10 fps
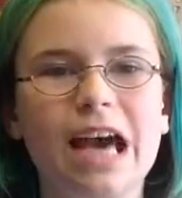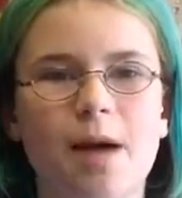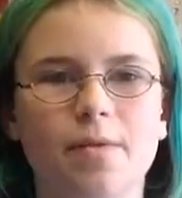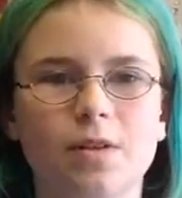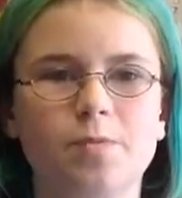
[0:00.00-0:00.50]

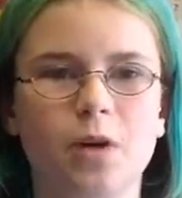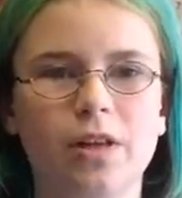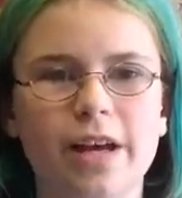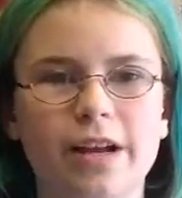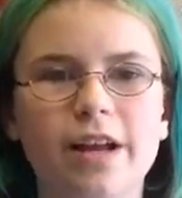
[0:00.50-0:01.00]
capital is
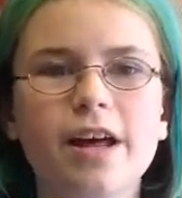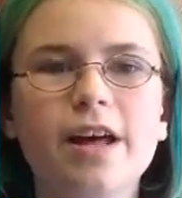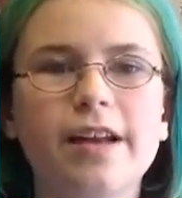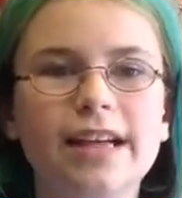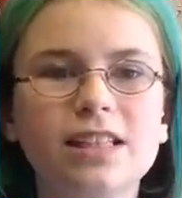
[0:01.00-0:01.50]
Berlin.
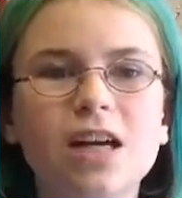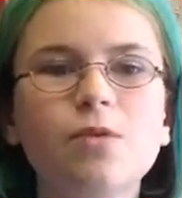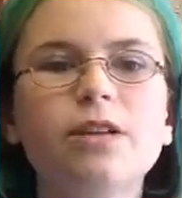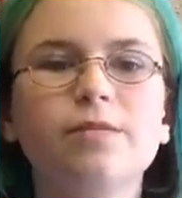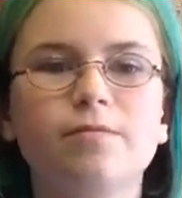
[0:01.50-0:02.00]
Next I
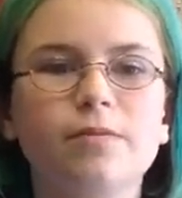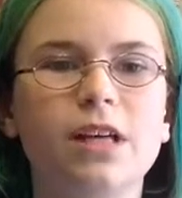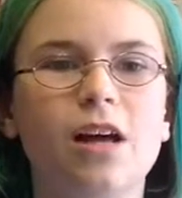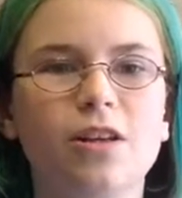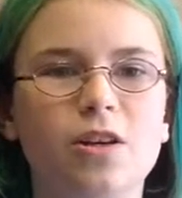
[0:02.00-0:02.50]
will
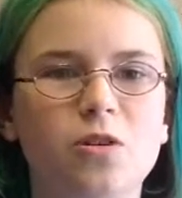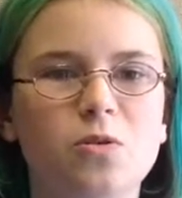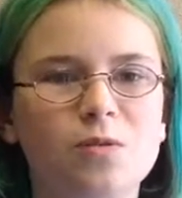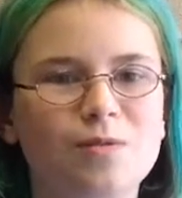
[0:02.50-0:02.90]
tell you